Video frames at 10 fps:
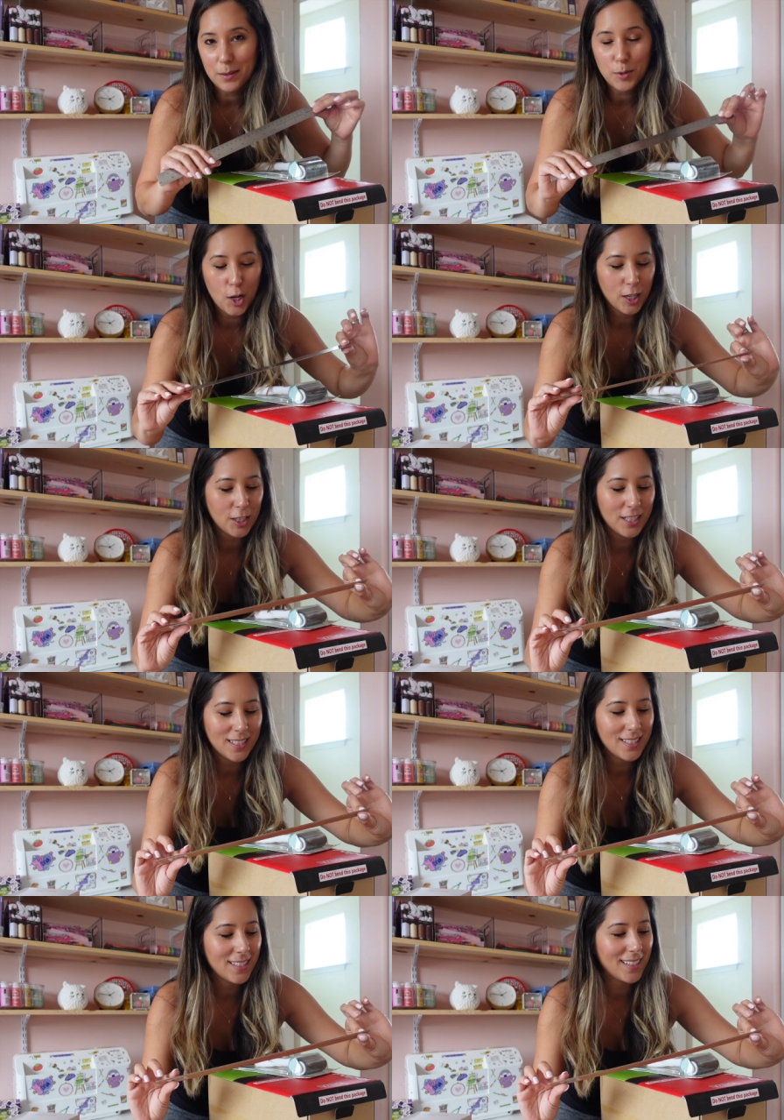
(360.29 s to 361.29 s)

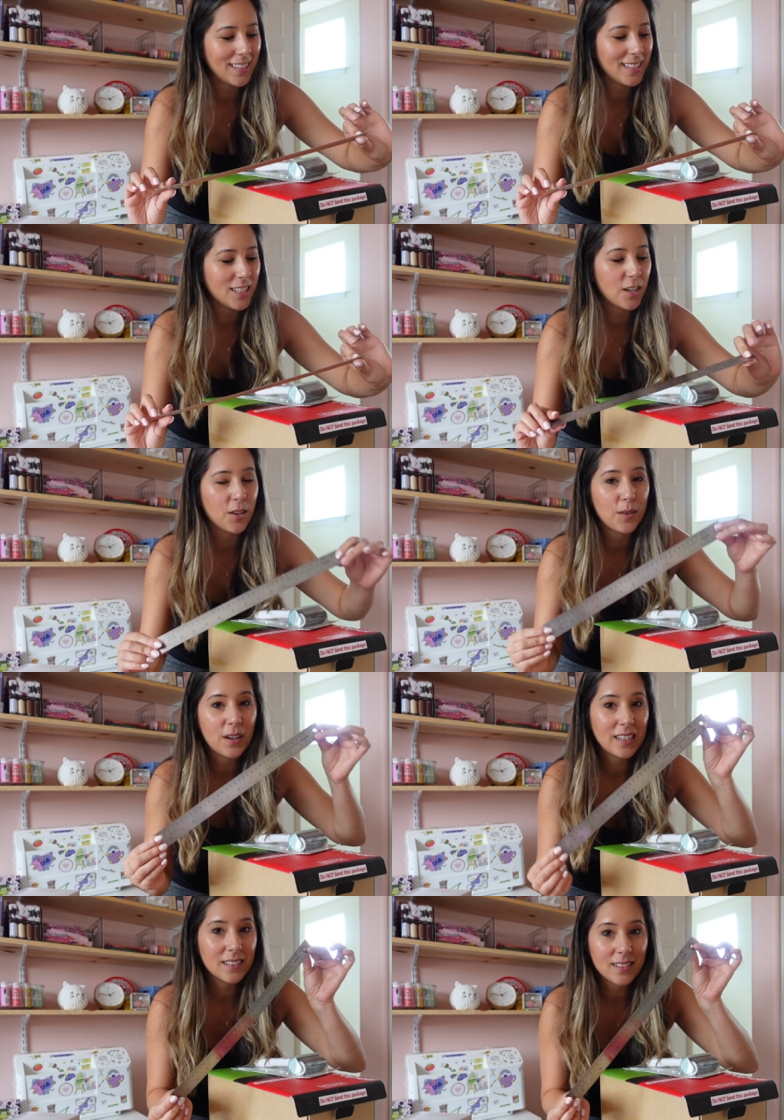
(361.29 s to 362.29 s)
obnoxious. And so
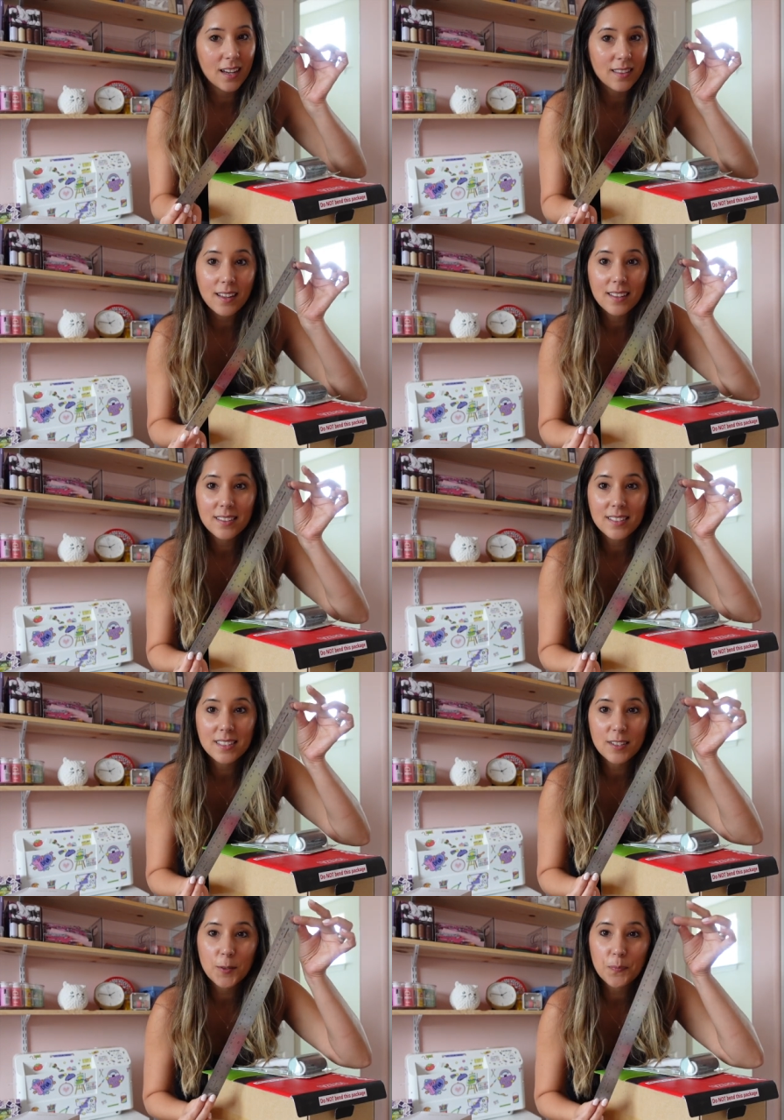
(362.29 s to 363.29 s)
I just got like this
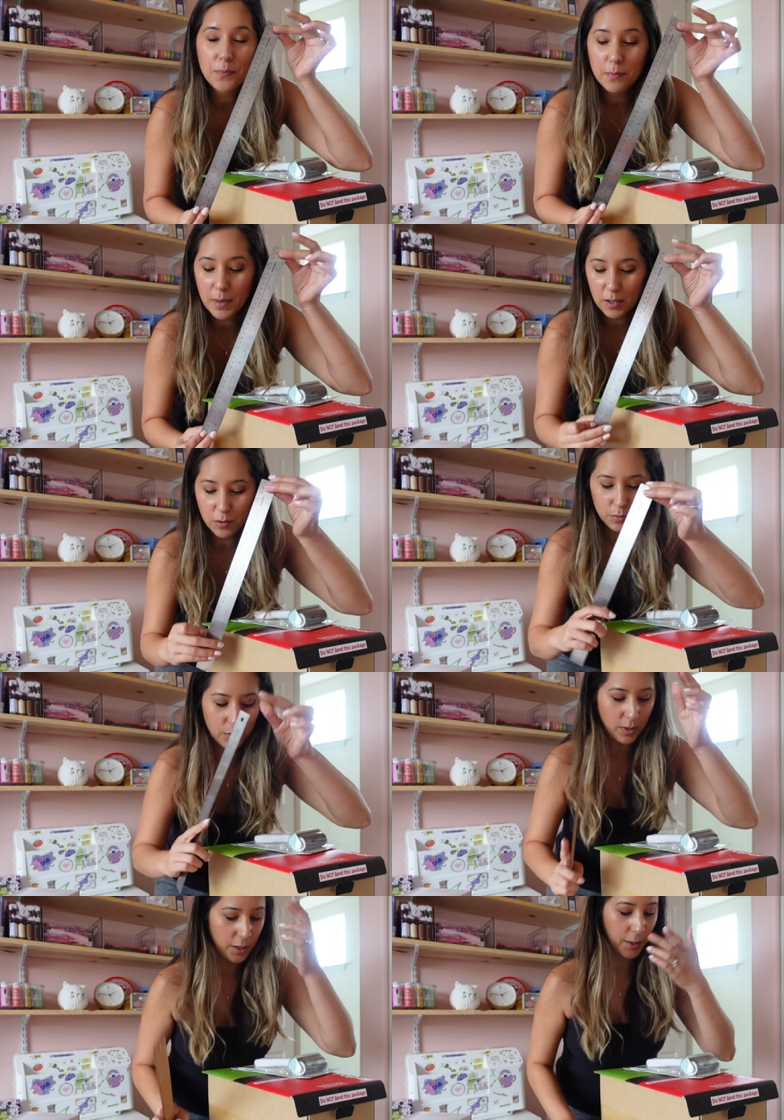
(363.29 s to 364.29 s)
little metal
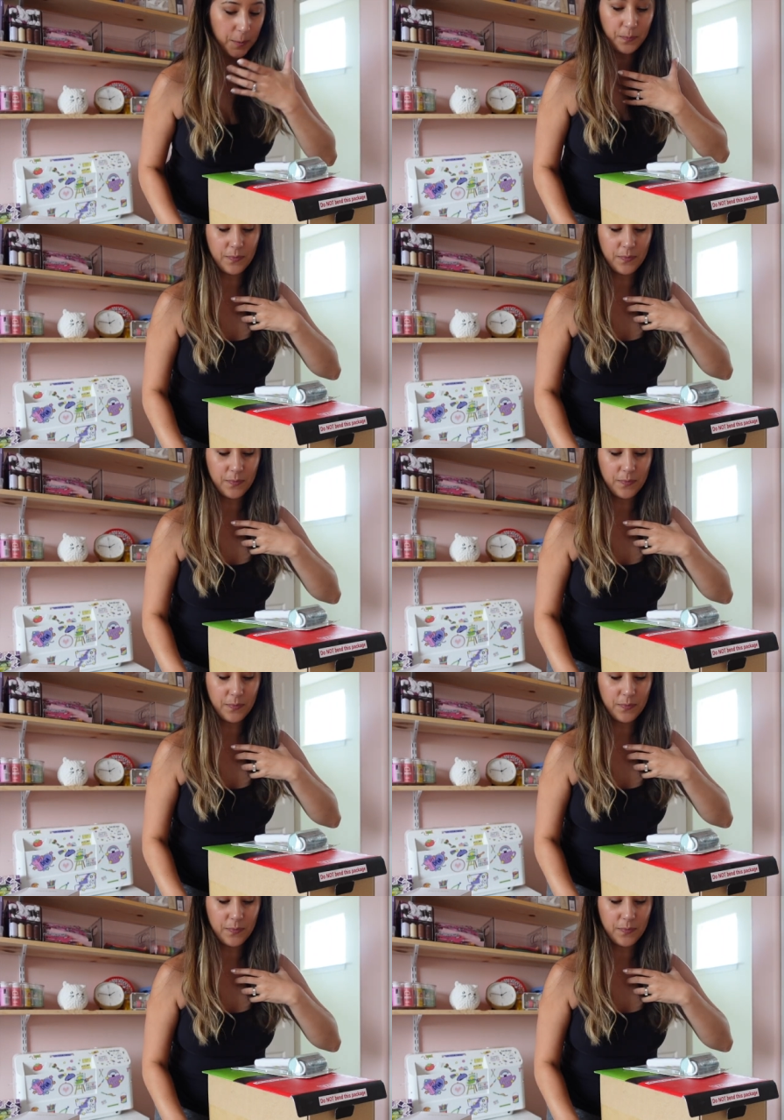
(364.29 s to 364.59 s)
ruler.